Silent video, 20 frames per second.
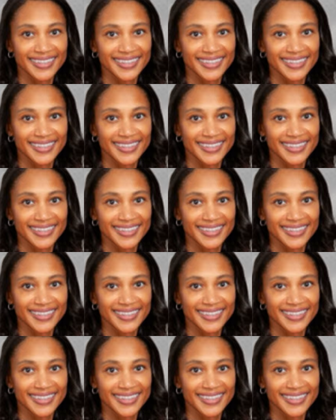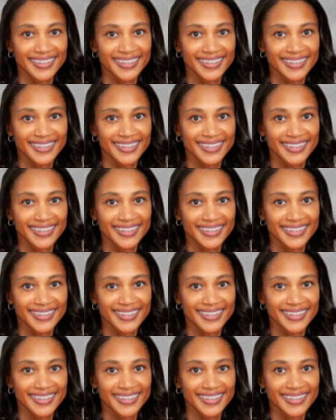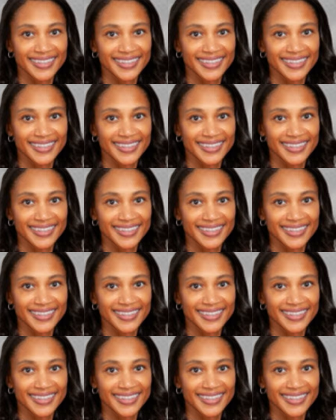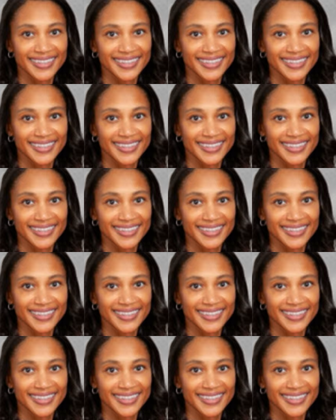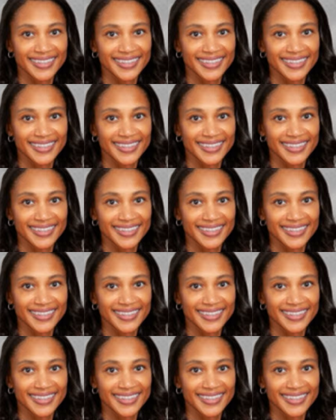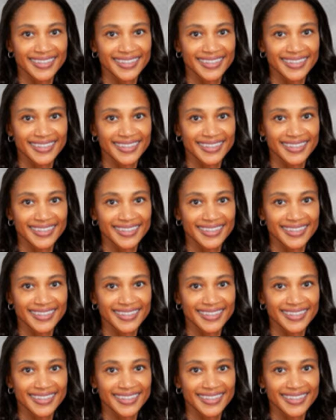This is a still picture; no speech is visible.